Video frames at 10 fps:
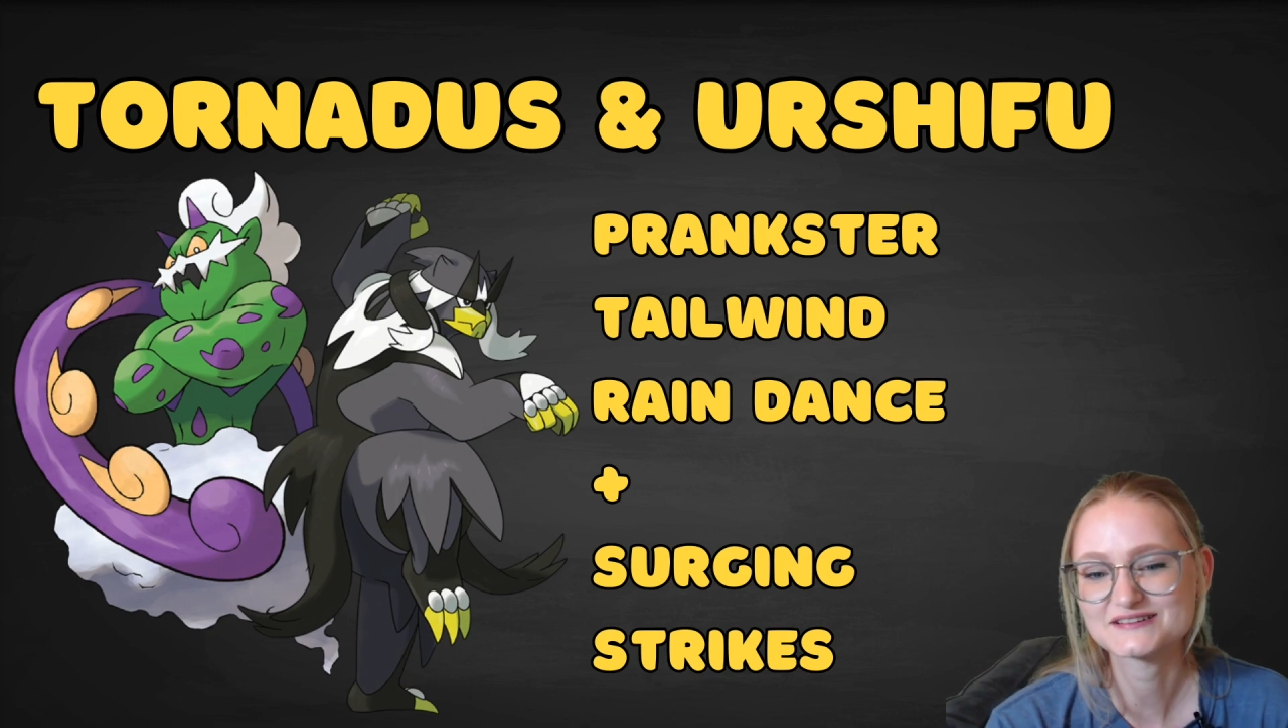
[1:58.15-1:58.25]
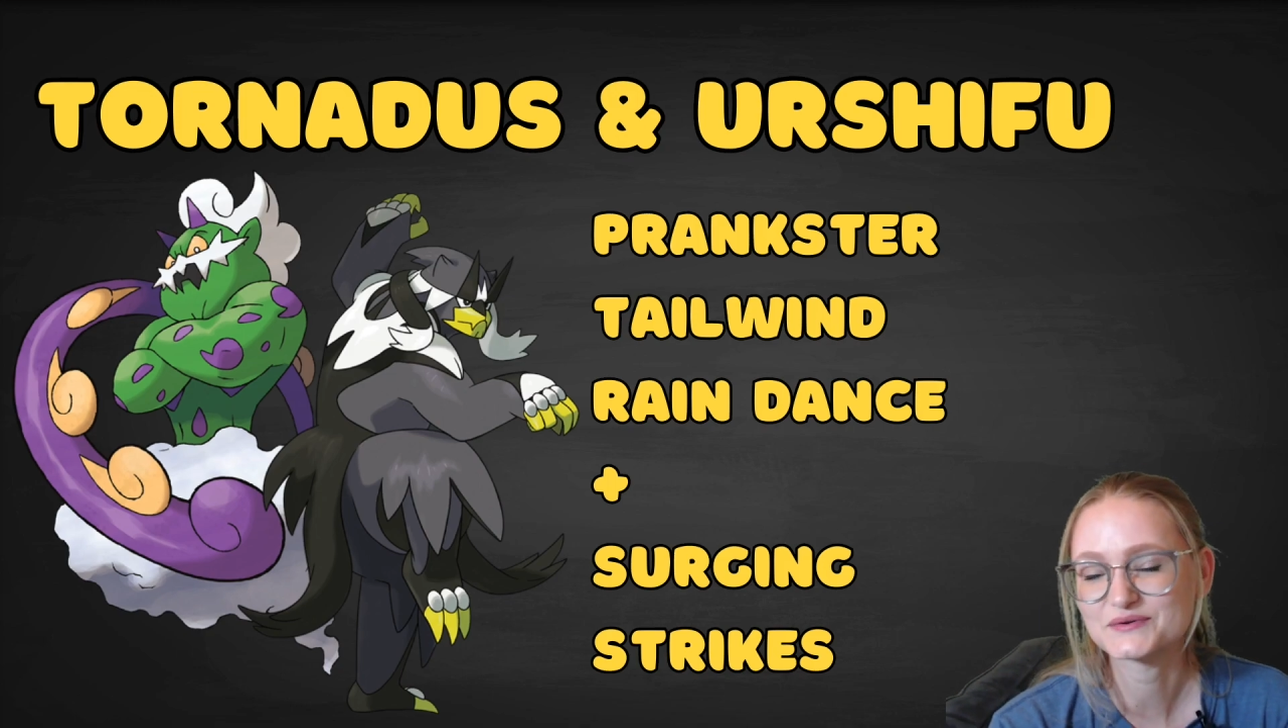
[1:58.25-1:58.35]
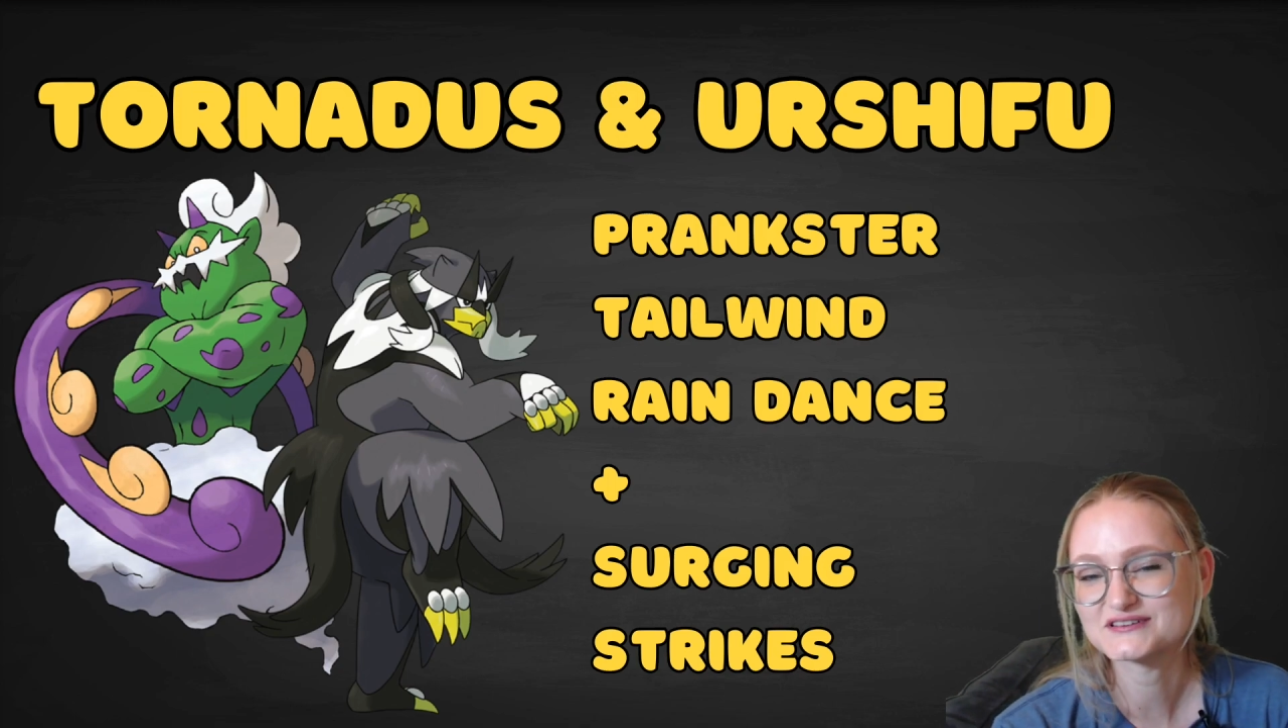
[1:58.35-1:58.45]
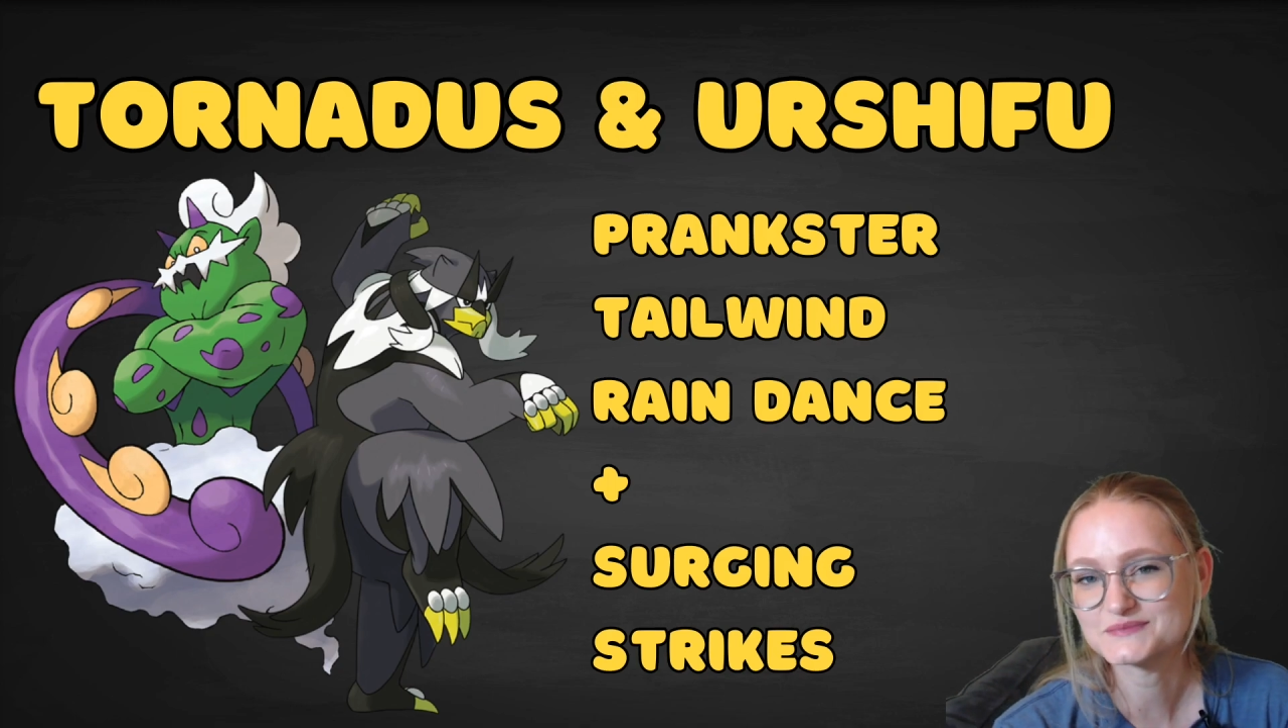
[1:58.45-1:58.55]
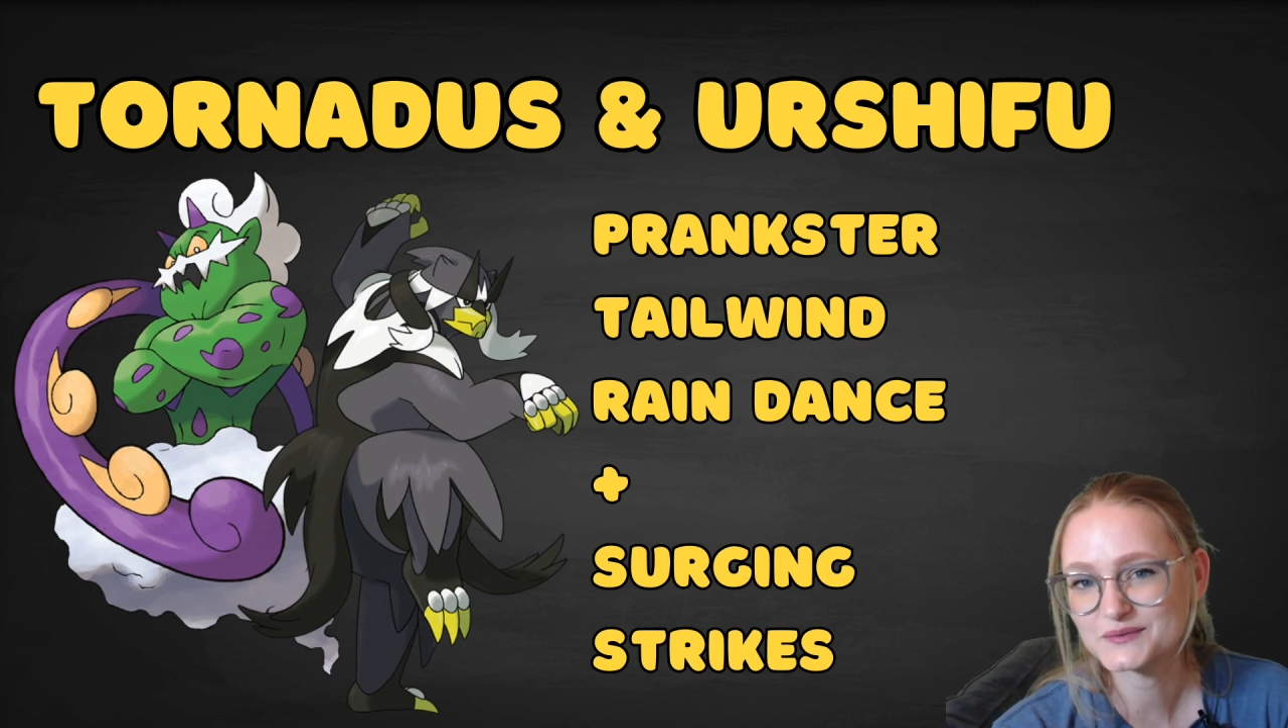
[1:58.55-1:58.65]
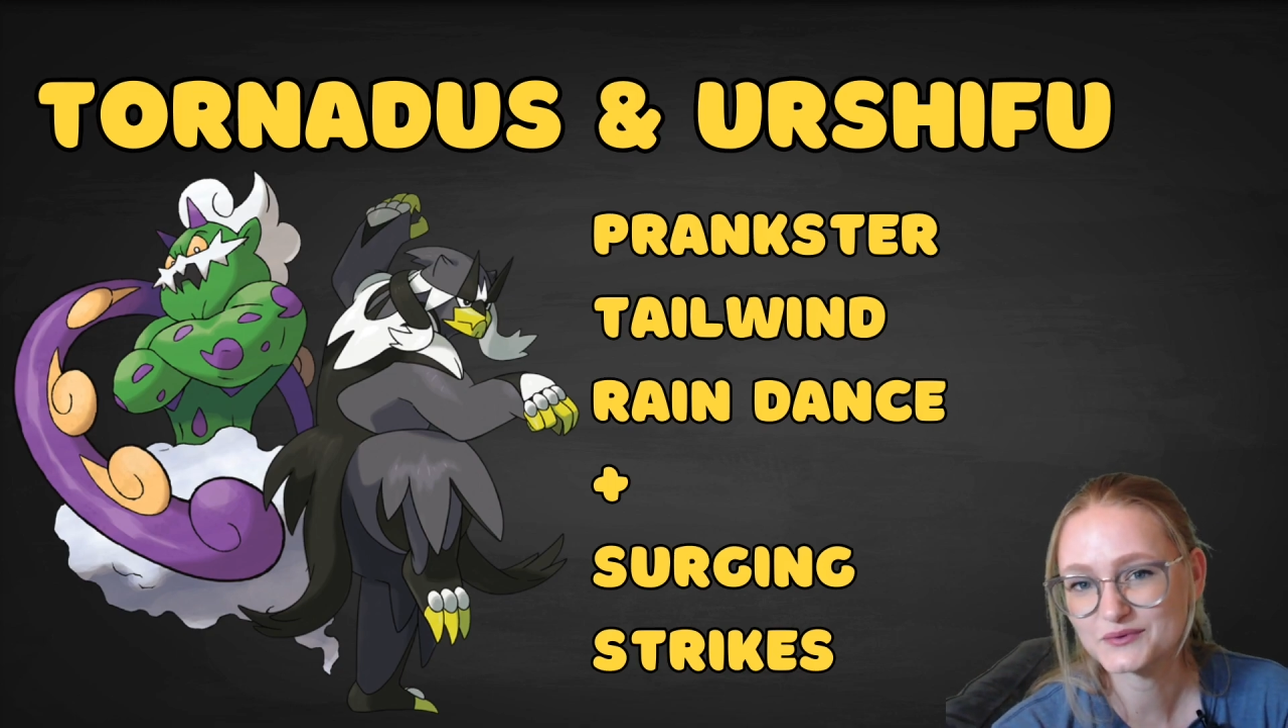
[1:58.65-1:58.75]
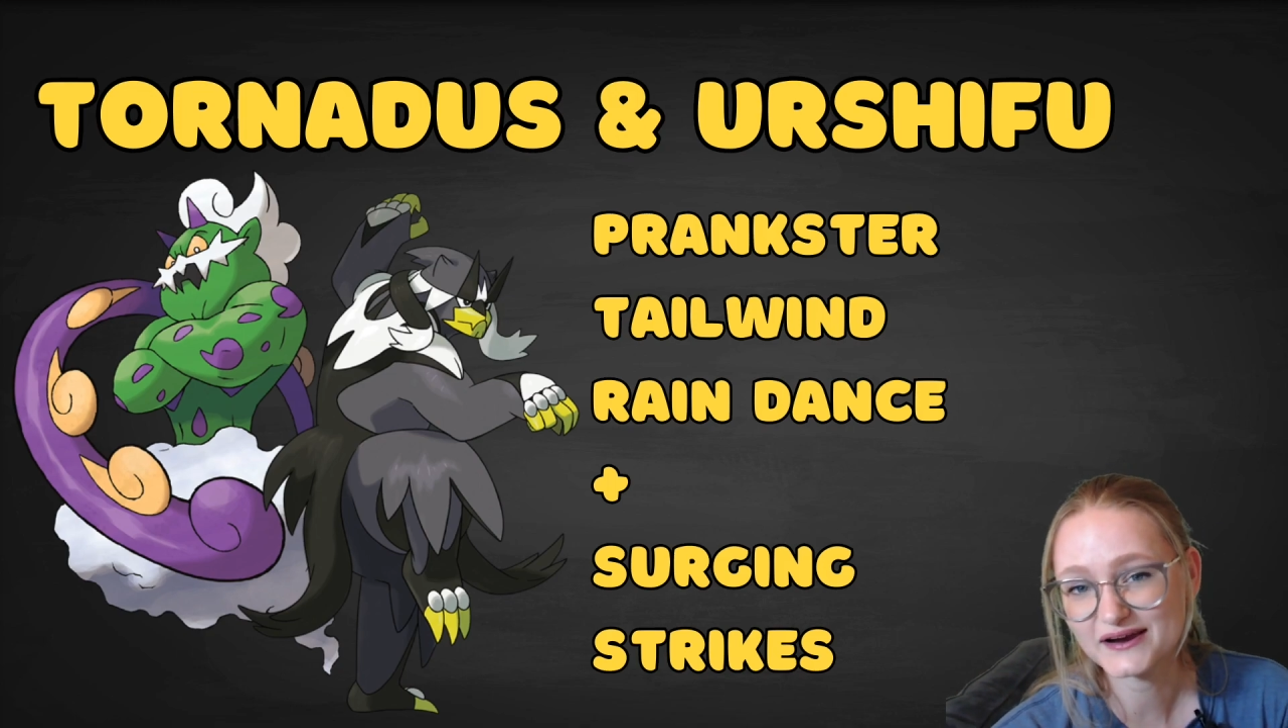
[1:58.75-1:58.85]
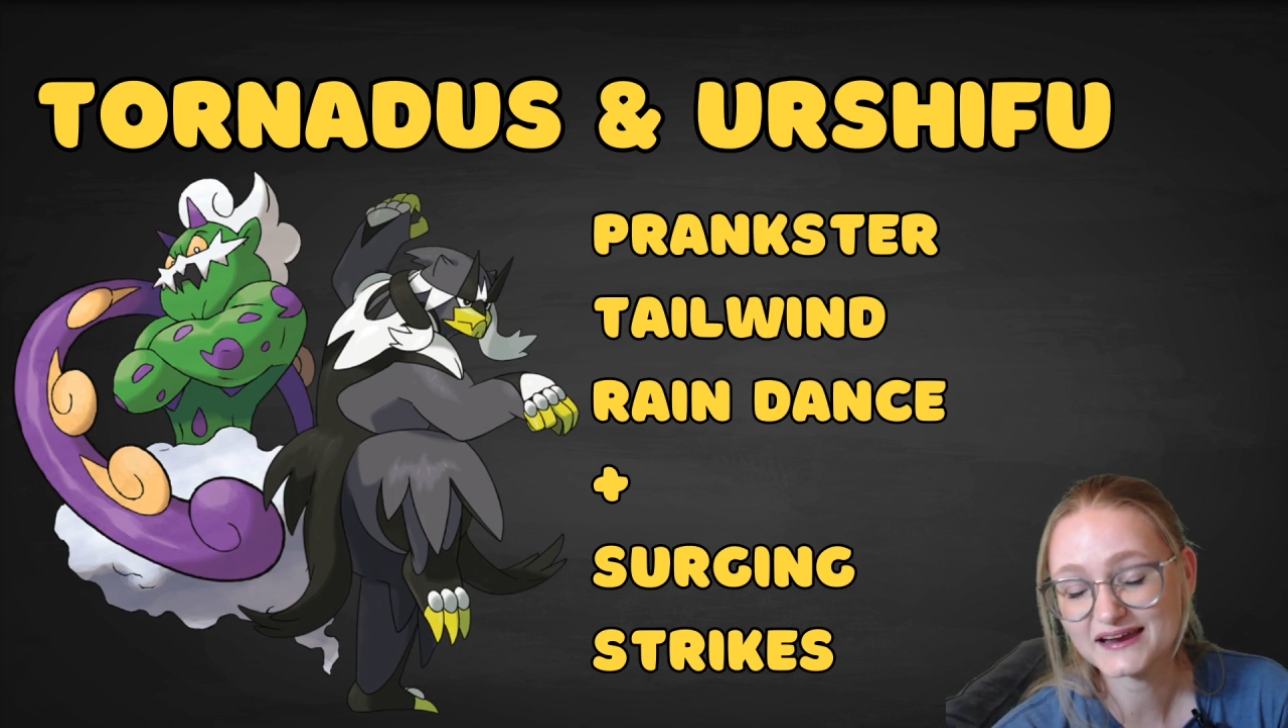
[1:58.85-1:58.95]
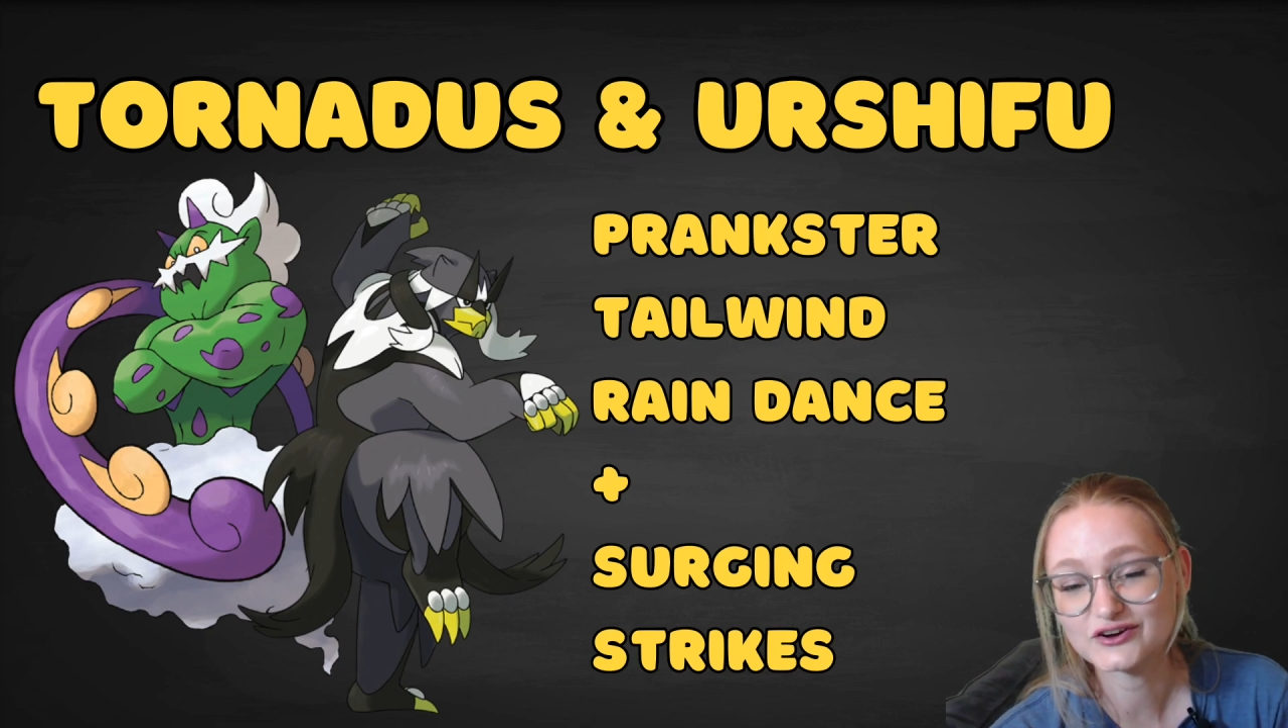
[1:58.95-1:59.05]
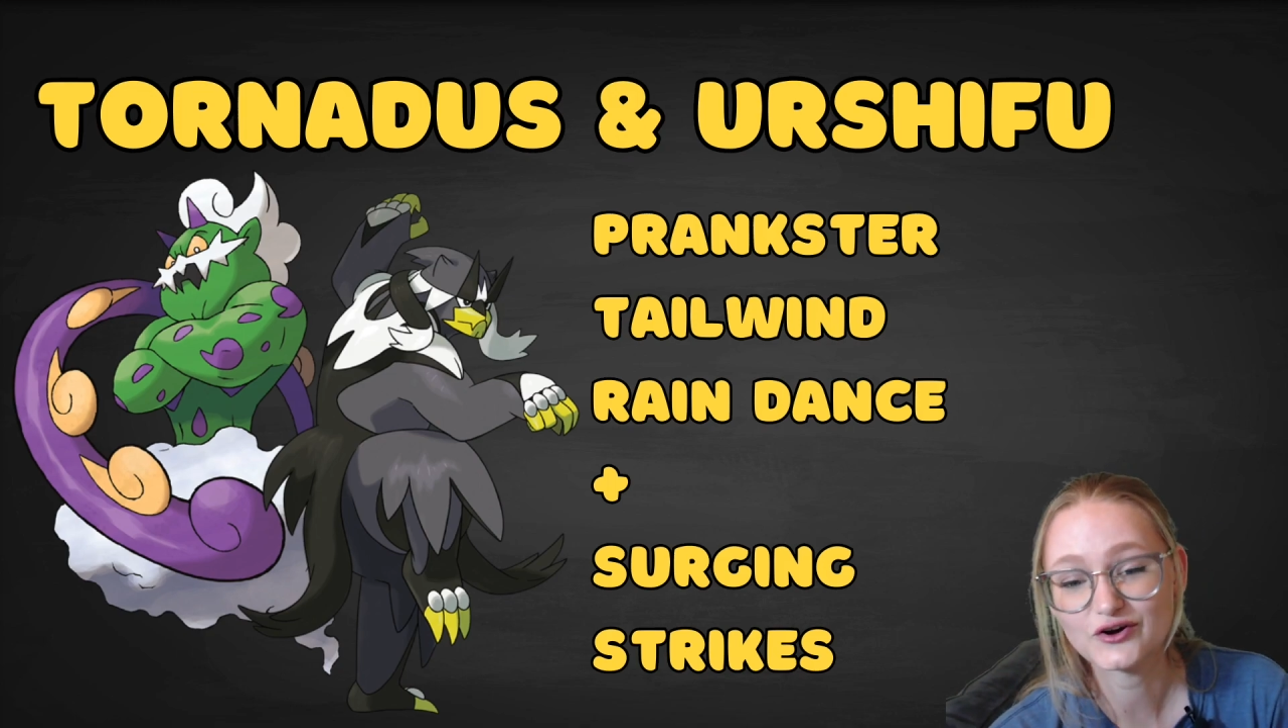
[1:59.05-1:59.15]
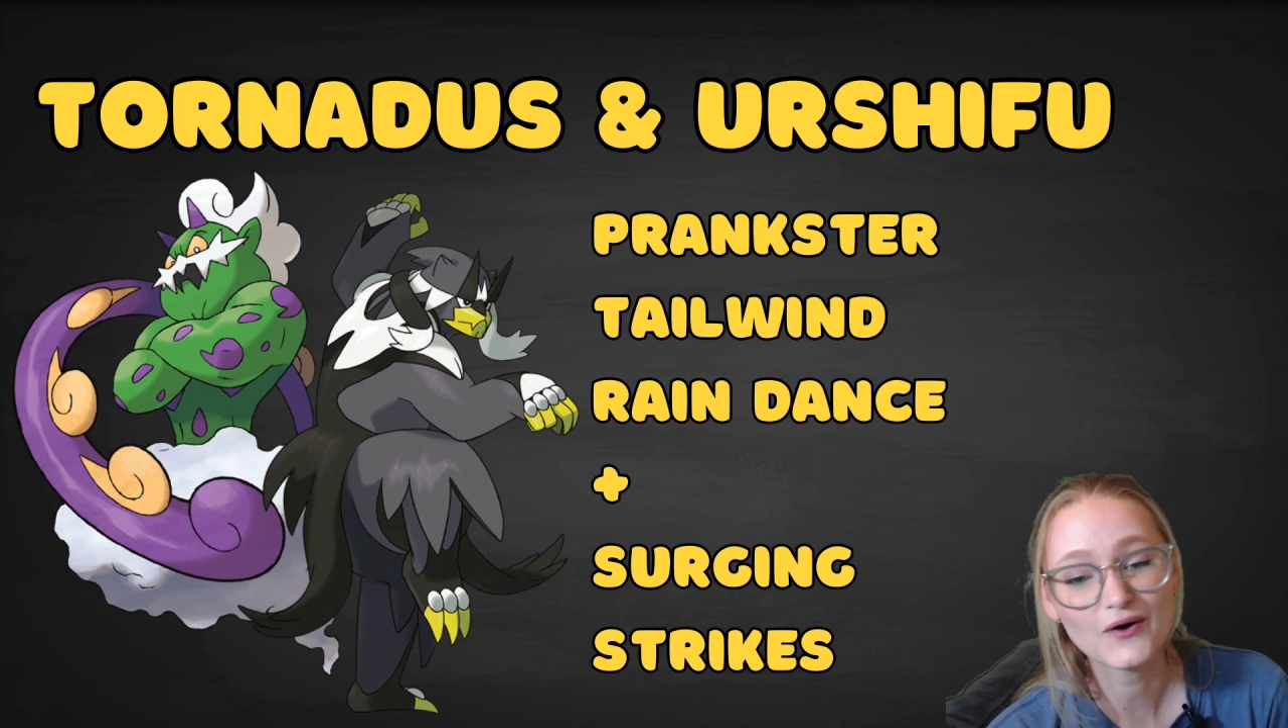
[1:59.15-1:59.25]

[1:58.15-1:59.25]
going to be bringing your